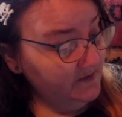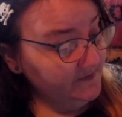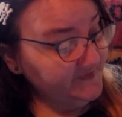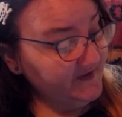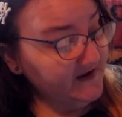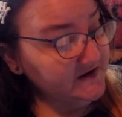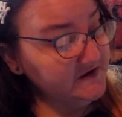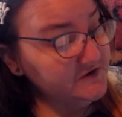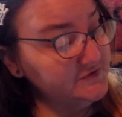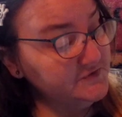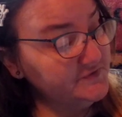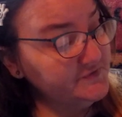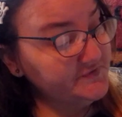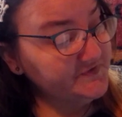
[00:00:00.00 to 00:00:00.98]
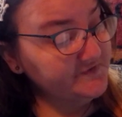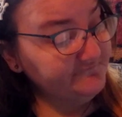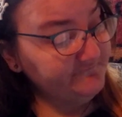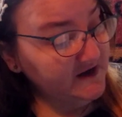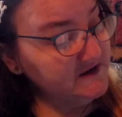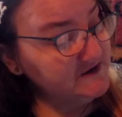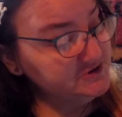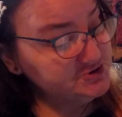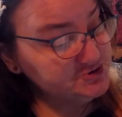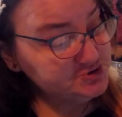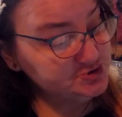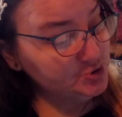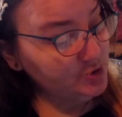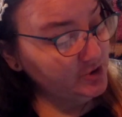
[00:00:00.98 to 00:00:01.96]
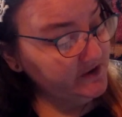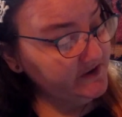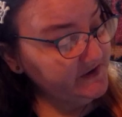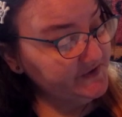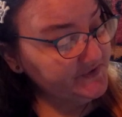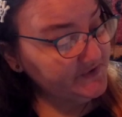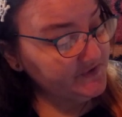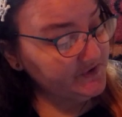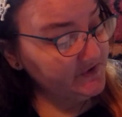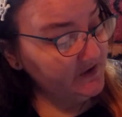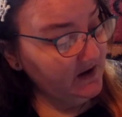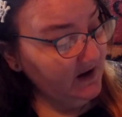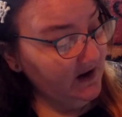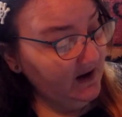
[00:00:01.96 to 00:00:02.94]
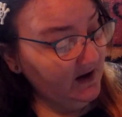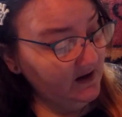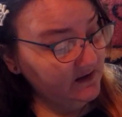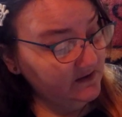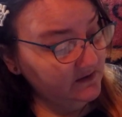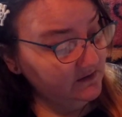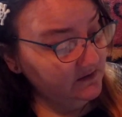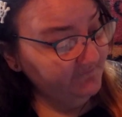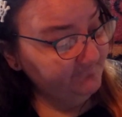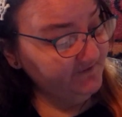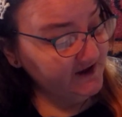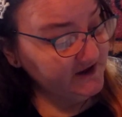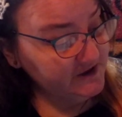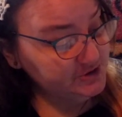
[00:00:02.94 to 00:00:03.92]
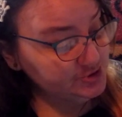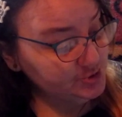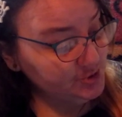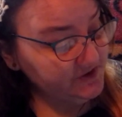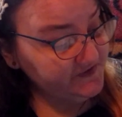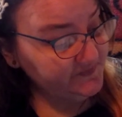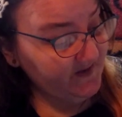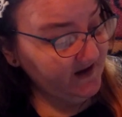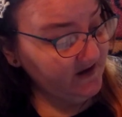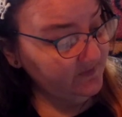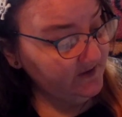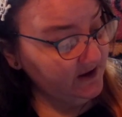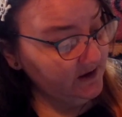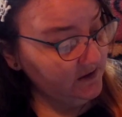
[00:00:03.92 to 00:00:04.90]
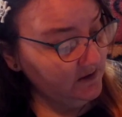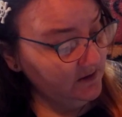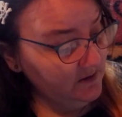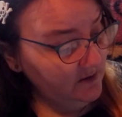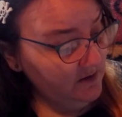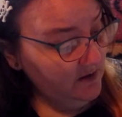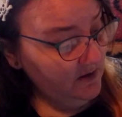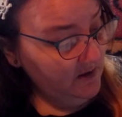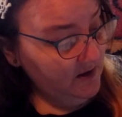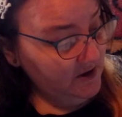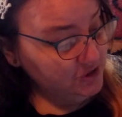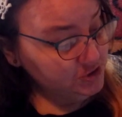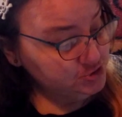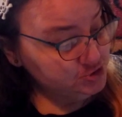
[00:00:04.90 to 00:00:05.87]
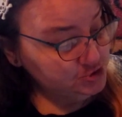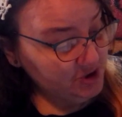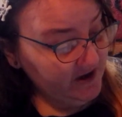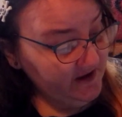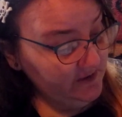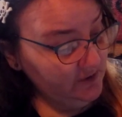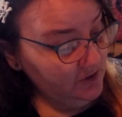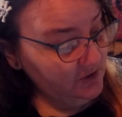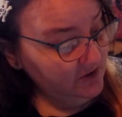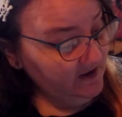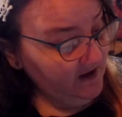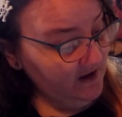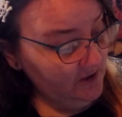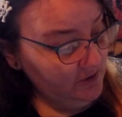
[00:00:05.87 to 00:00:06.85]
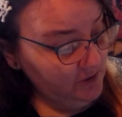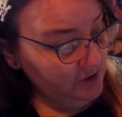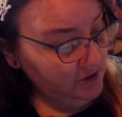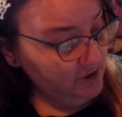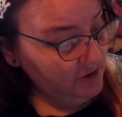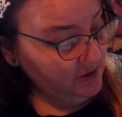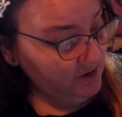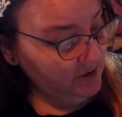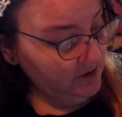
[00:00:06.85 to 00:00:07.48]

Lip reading: They used Vanish Choice and Vanish Choice Baby, J hook, L hook,